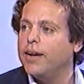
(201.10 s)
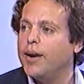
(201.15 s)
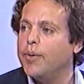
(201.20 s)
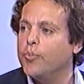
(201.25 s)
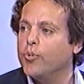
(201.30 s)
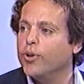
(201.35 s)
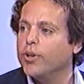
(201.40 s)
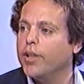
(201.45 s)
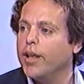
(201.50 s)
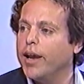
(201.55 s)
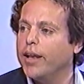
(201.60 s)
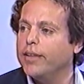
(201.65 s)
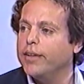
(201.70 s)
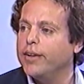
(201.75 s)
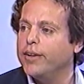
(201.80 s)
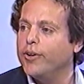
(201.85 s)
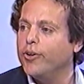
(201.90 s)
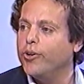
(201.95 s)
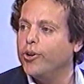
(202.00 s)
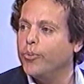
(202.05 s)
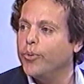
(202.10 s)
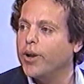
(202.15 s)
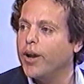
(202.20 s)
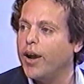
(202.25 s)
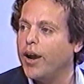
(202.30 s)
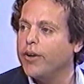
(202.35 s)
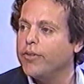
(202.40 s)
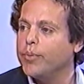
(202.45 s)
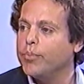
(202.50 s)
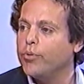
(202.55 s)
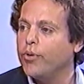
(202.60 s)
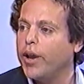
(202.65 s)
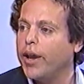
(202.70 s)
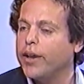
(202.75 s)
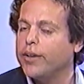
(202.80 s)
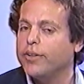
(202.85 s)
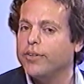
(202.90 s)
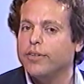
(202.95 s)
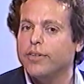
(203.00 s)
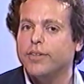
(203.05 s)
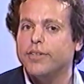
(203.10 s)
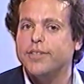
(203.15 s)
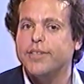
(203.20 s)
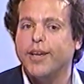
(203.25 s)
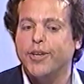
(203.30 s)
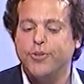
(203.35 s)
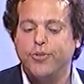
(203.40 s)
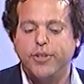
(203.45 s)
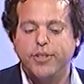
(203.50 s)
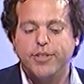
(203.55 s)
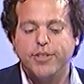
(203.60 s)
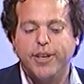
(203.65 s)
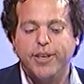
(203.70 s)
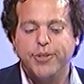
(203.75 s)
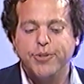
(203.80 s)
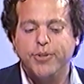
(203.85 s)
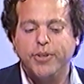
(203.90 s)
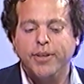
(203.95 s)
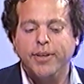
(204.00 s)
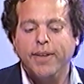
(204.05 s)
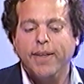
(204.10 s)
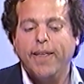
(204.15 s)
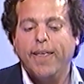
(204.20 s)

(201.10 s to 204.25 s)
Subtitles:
are more likely to go to a chiropractor, et cetera, et cetera.